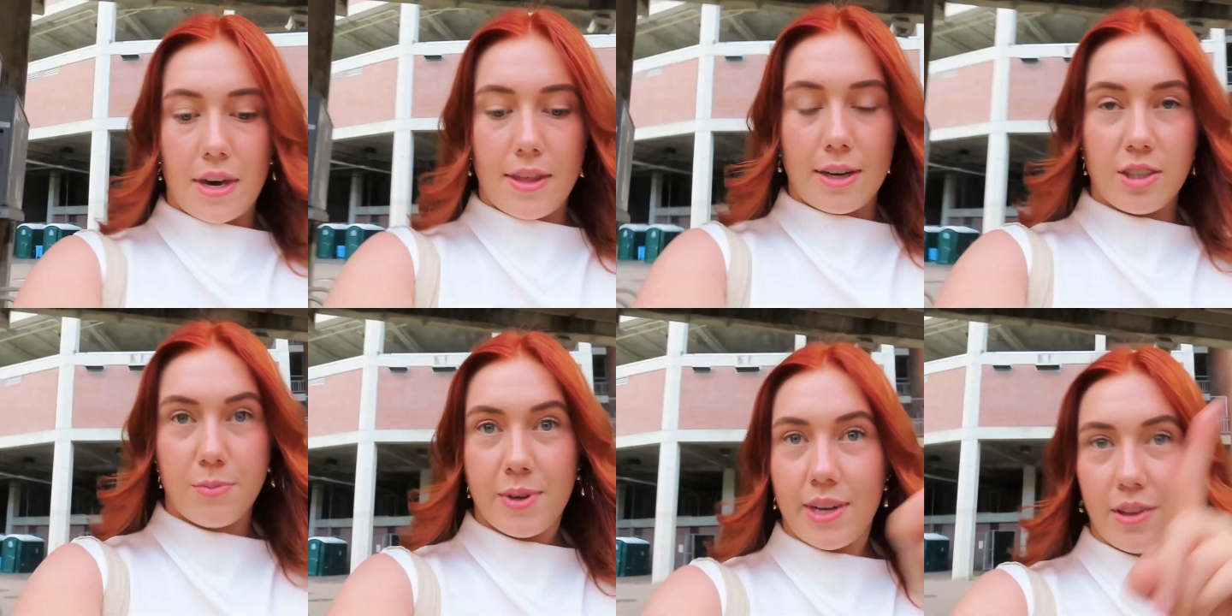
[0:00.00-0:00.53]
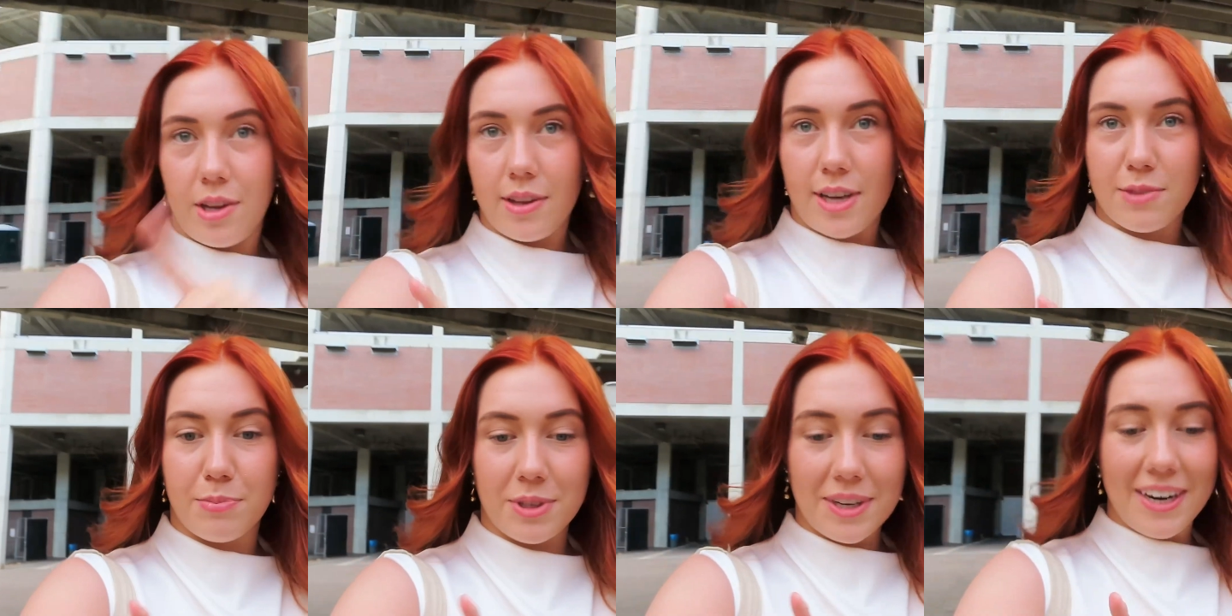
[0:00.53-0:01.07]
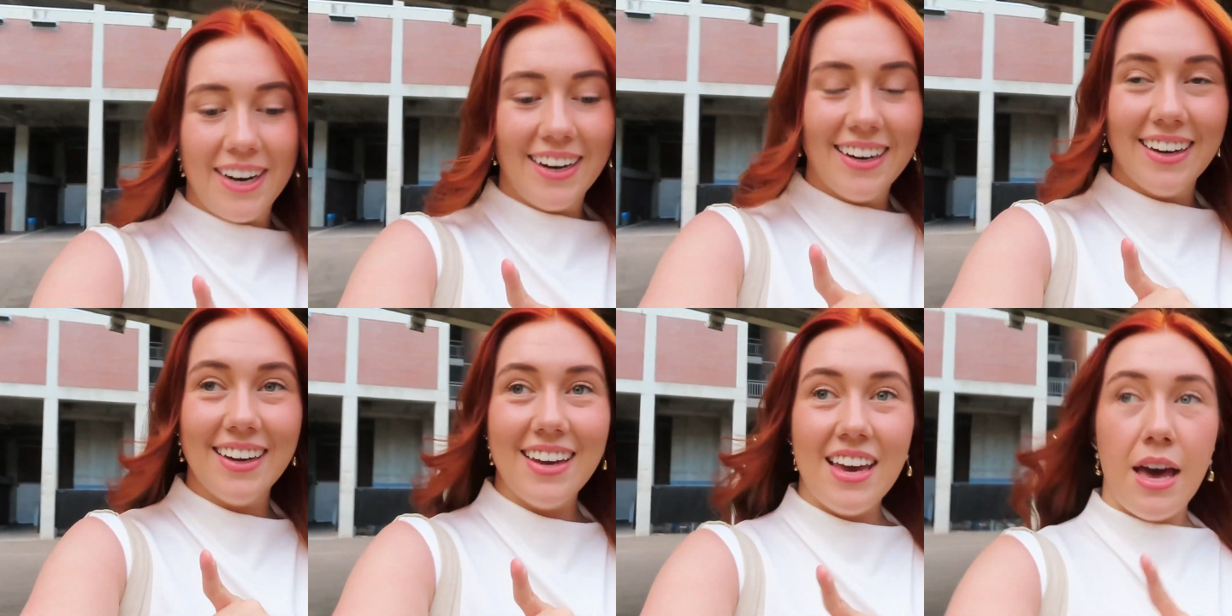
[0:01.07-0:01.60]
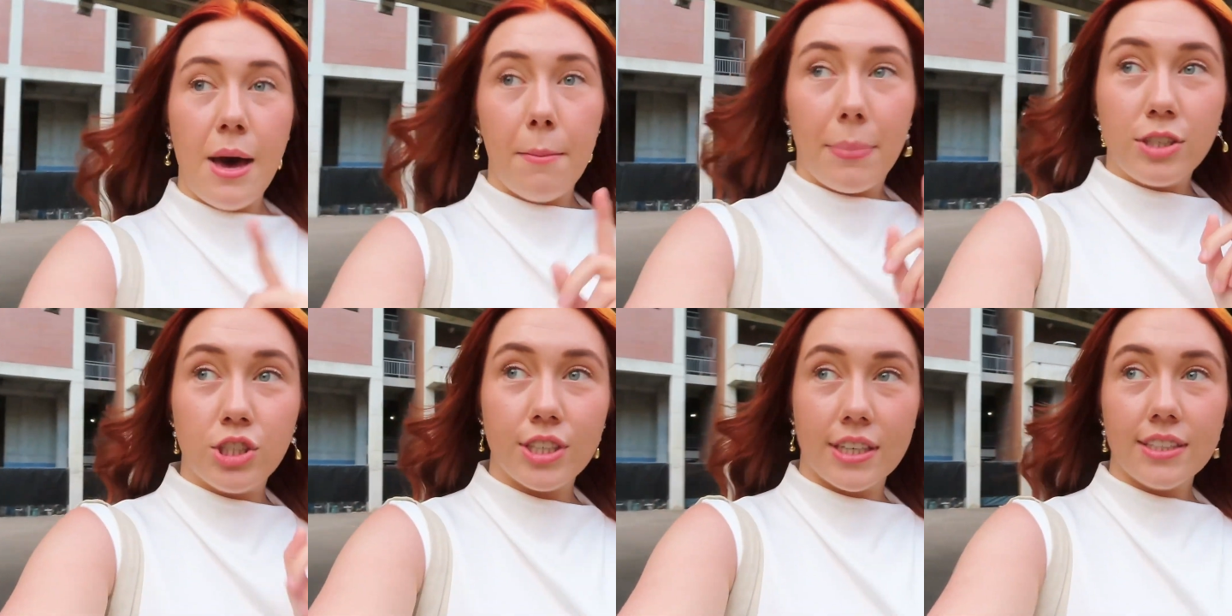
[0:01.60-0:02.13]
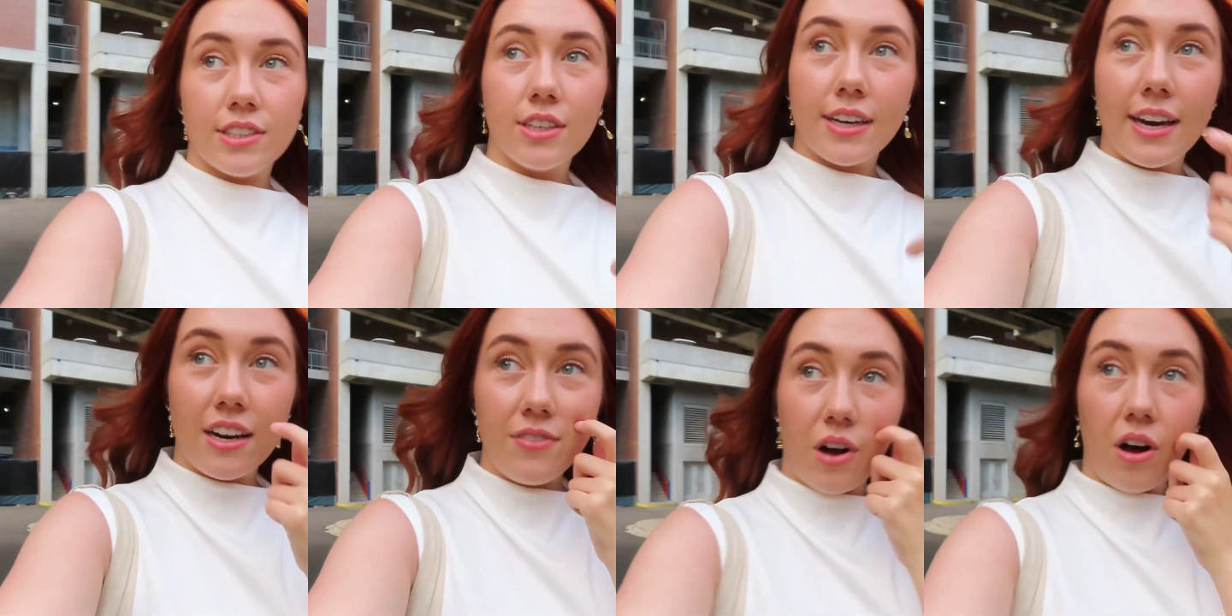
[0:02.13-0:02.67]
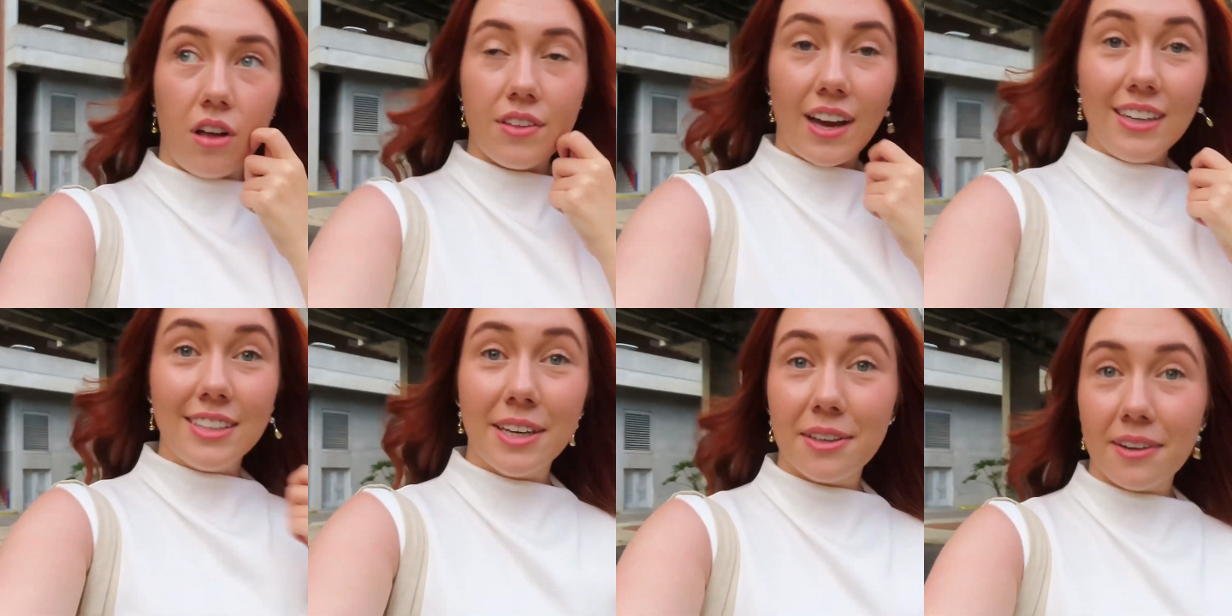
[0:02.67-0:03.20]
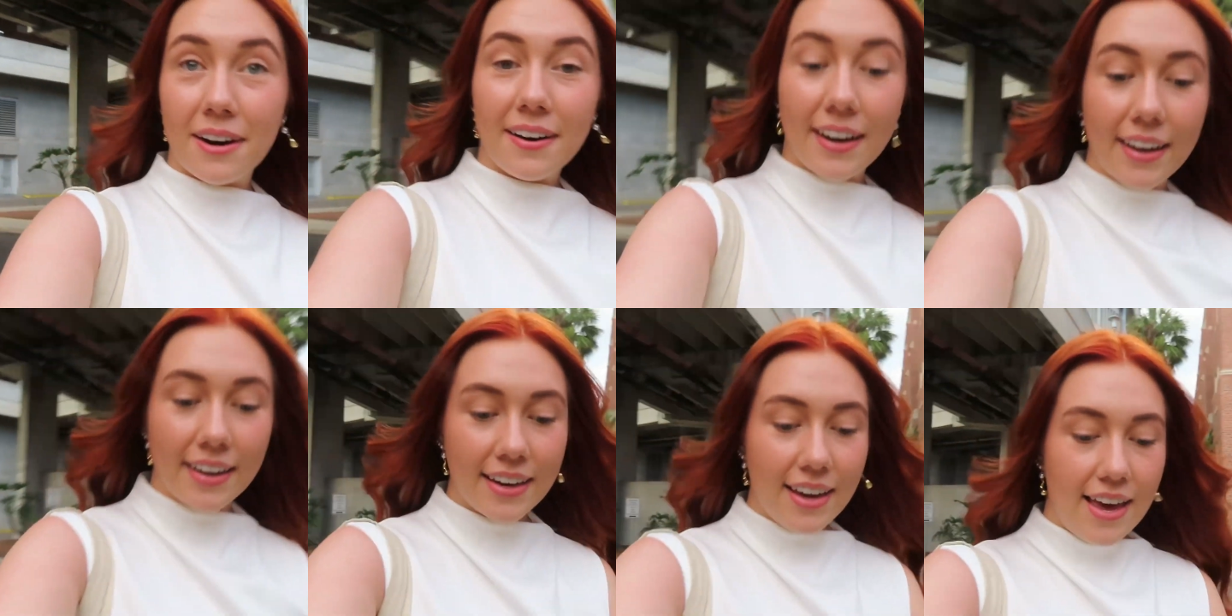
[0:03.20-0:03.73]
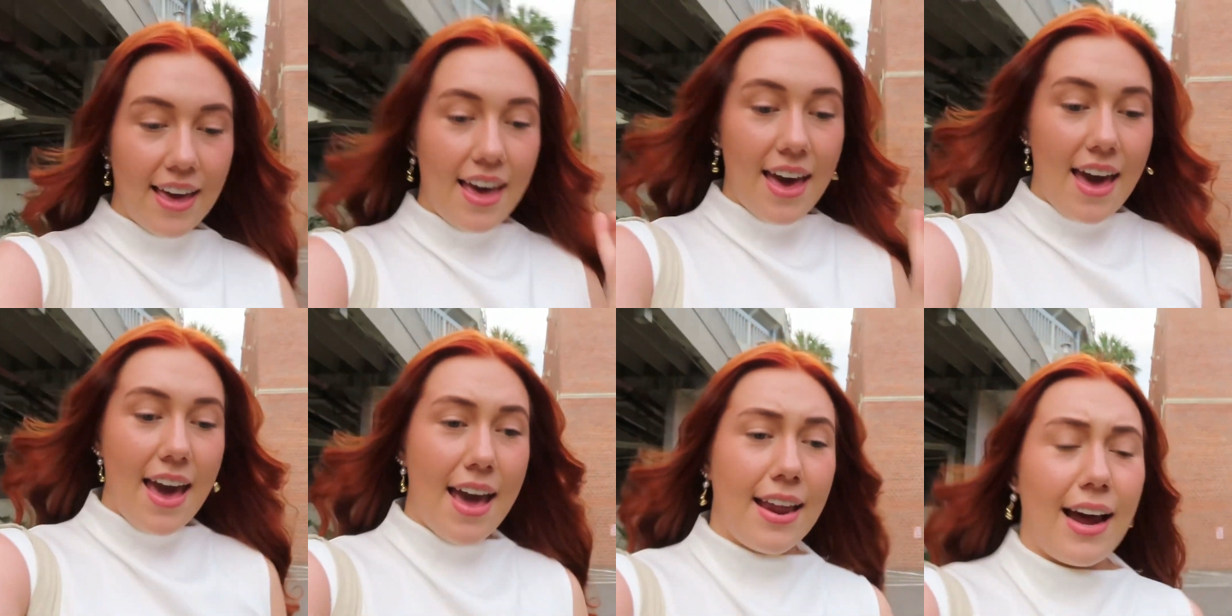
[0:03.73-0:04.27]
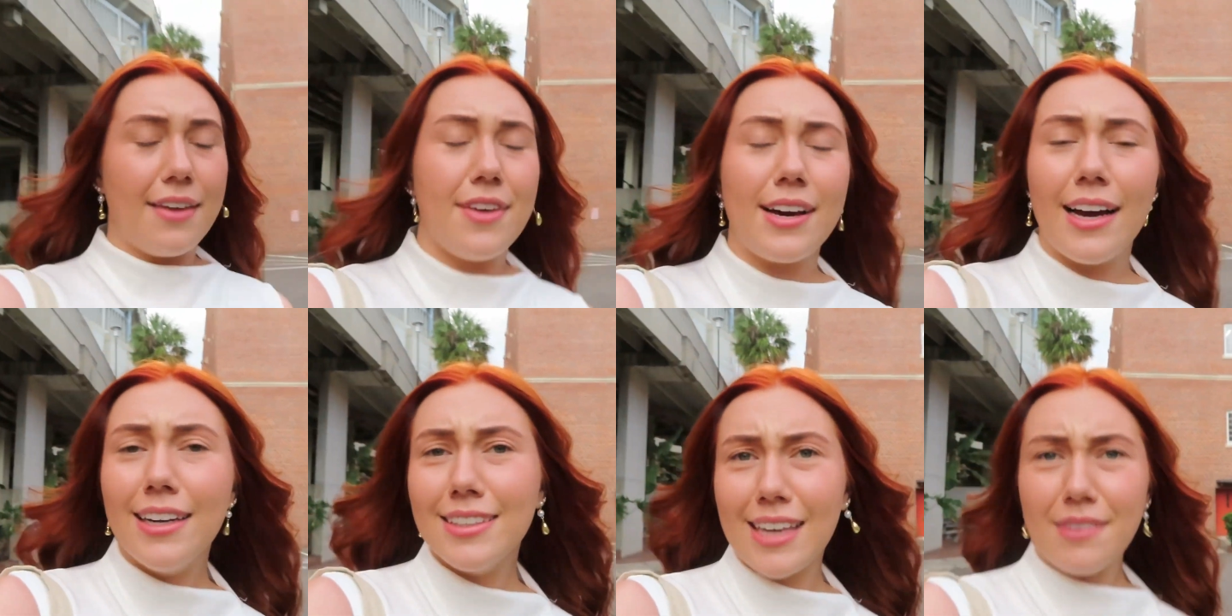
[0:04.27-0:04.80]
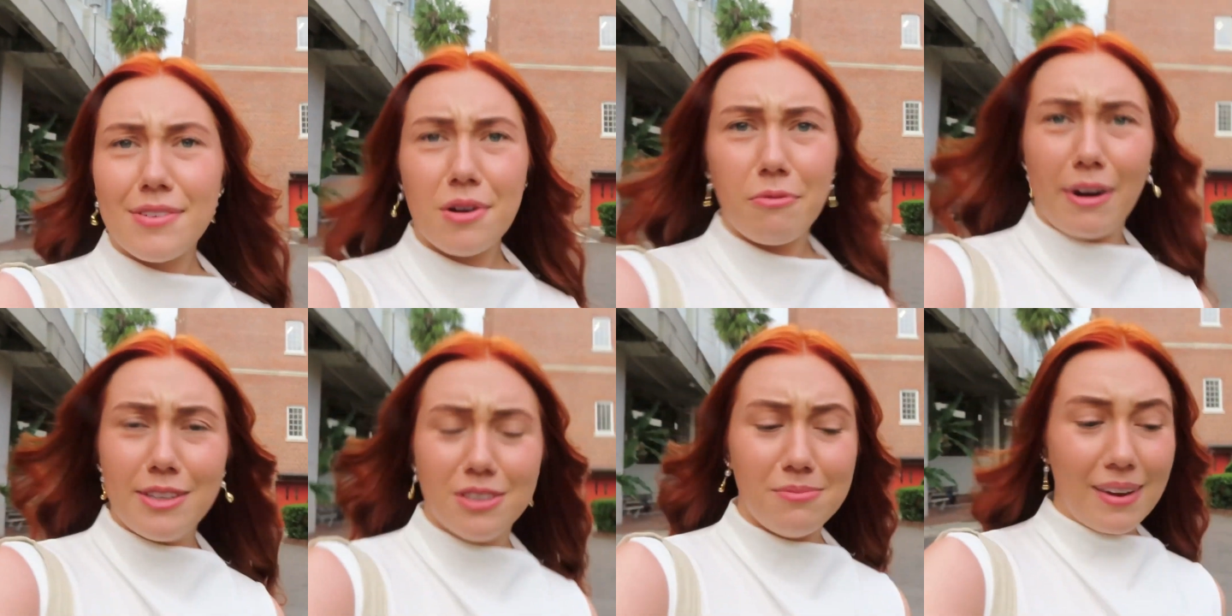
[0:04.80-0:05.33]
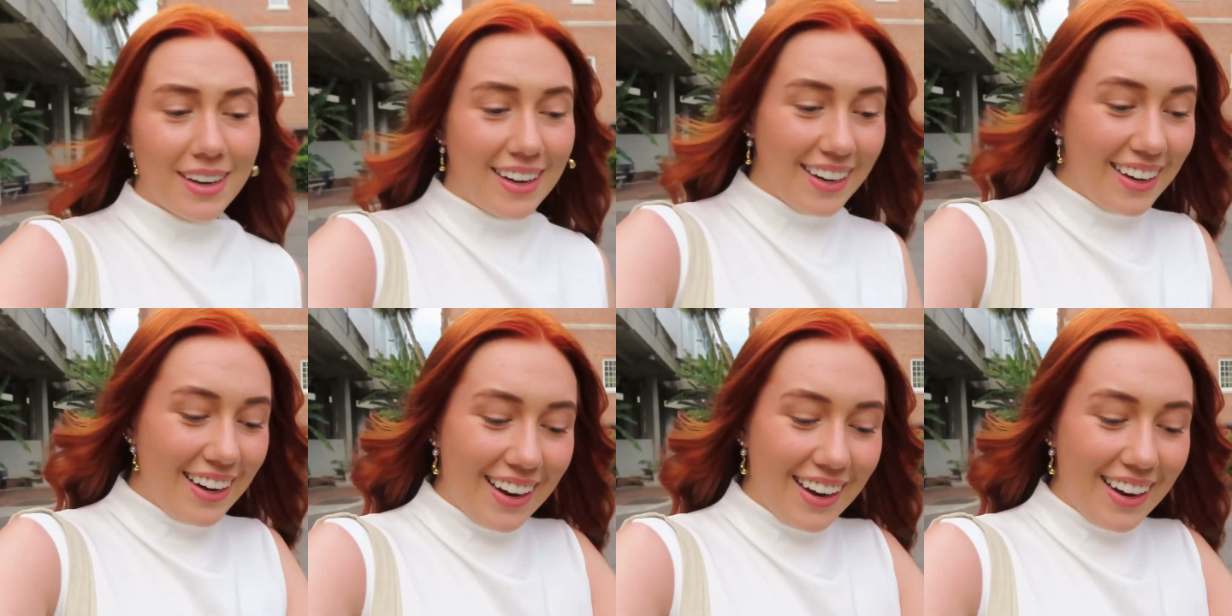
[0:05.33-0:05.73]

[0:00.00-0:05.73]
Okay, that should be a little less blurry. But she took care of all the itinerary, and I think I just gave her way too many